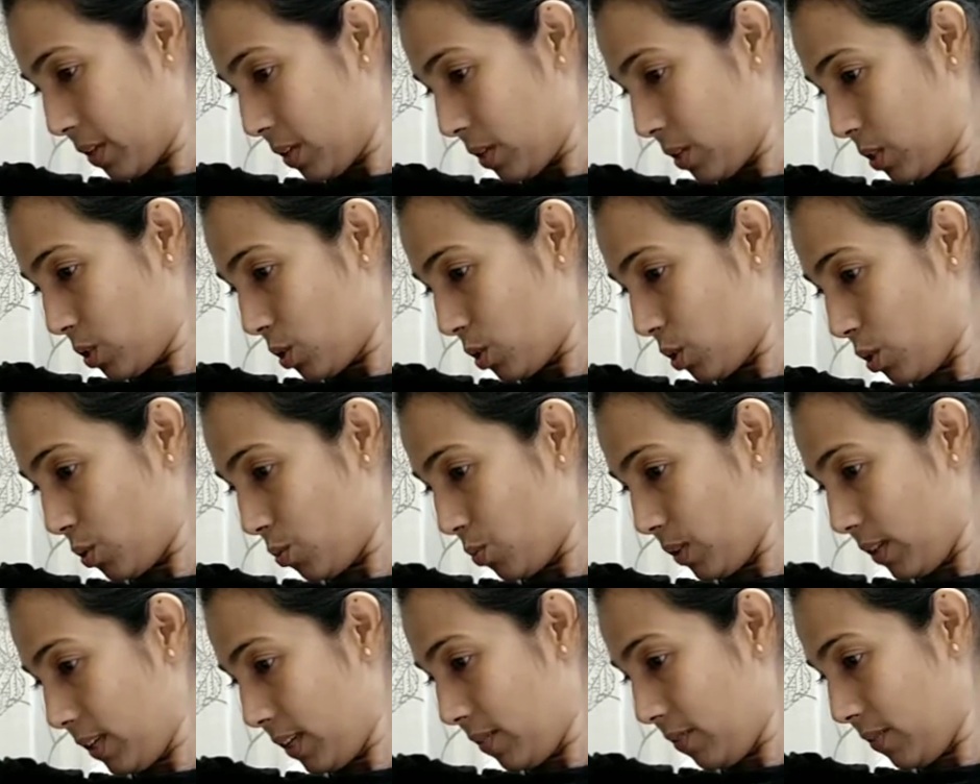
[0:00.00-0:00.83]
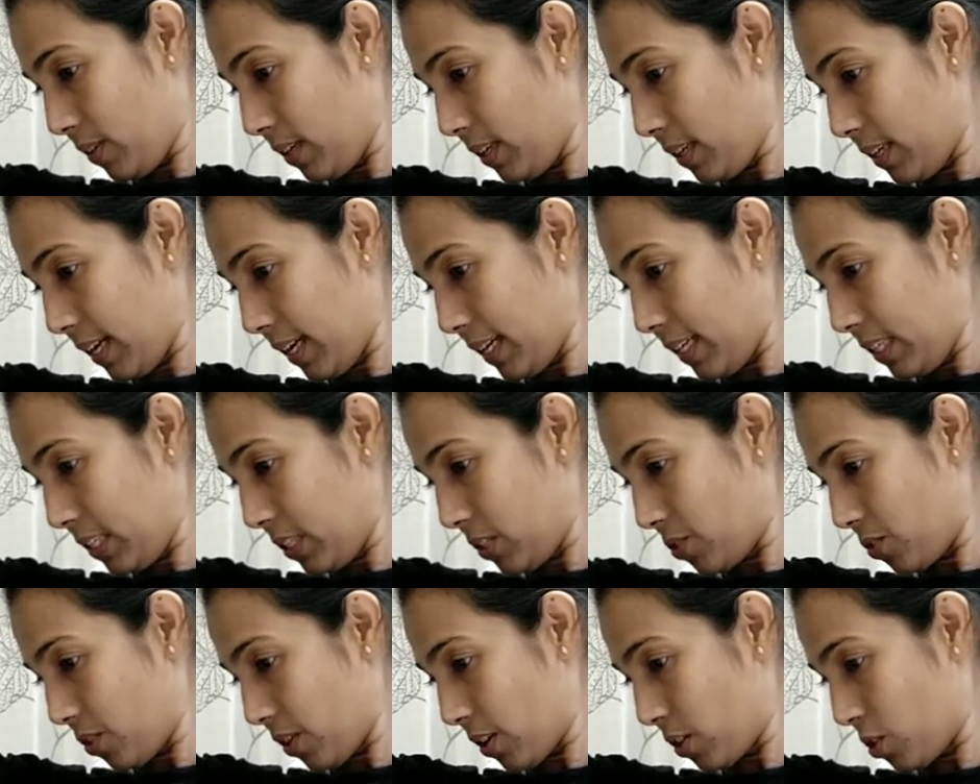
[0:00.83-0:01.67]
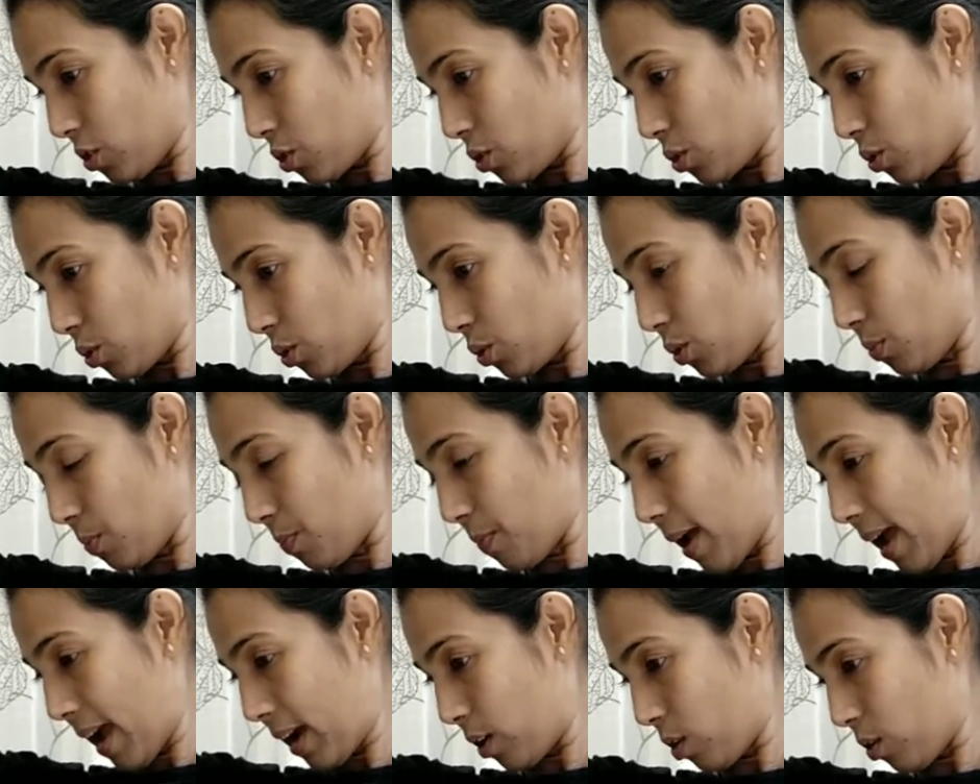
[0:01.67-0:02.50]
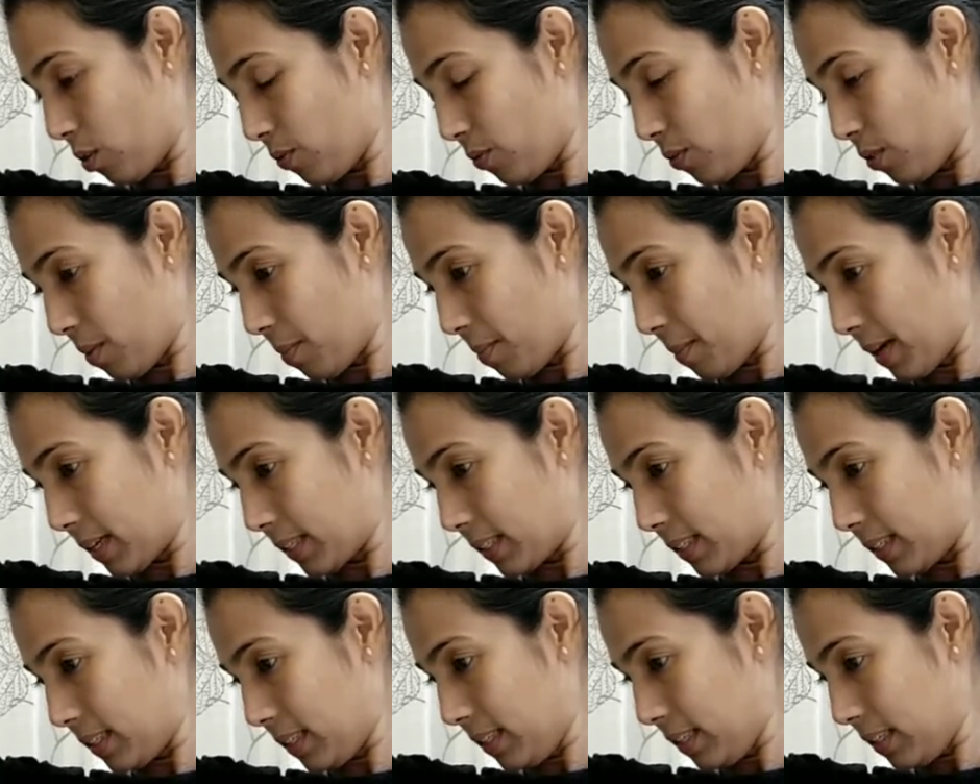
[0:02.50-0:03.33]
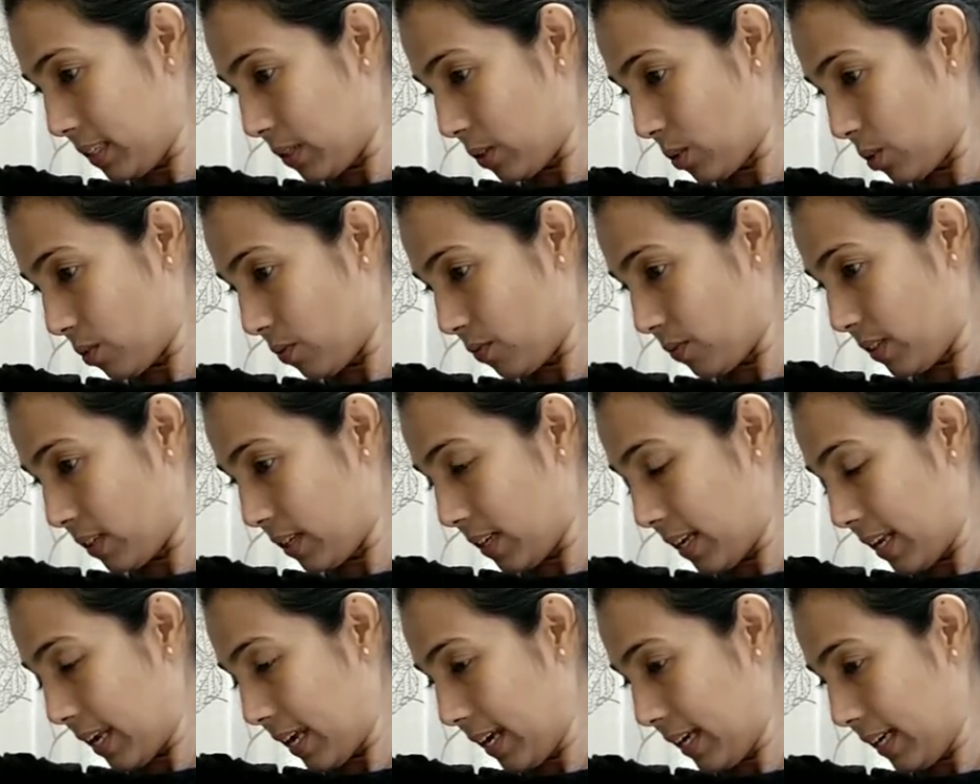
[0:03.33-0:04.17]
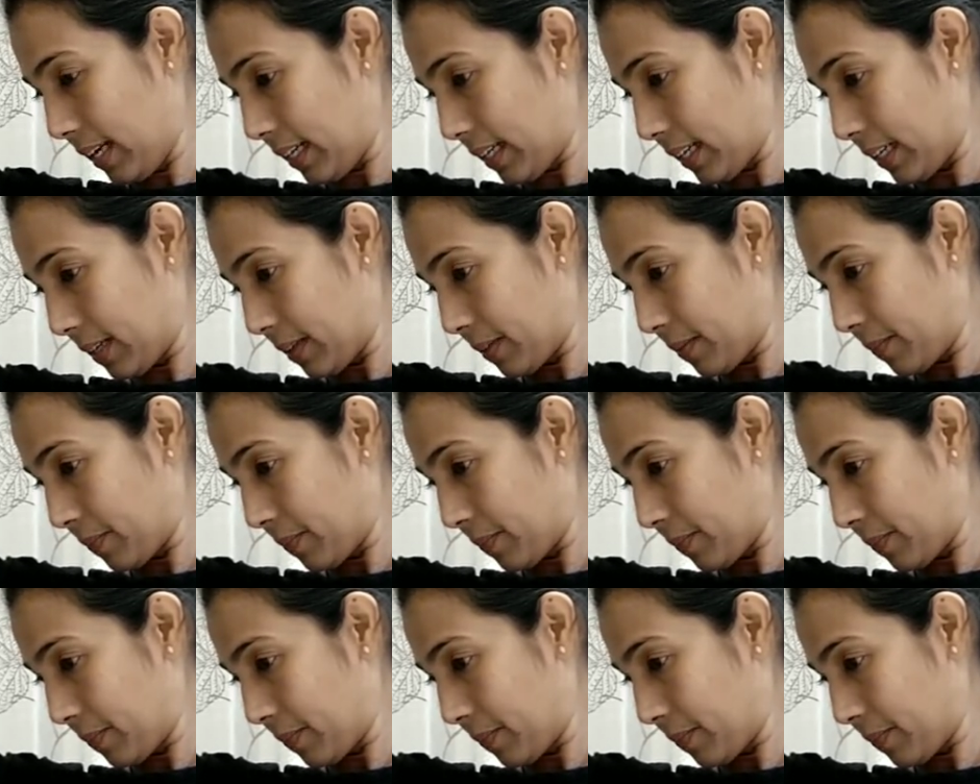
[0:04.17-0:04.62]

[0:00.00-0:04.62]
So it will give a nice stretch to the back of your muscles of the neck.